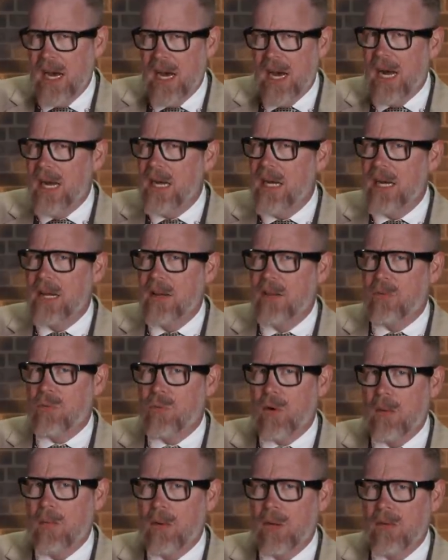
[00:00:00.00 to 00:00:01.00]
hiding in the
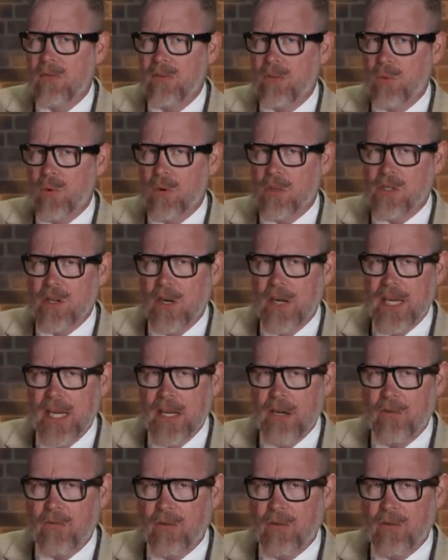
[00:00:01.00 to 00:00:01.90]
rubble of the Warsaw Ghetto,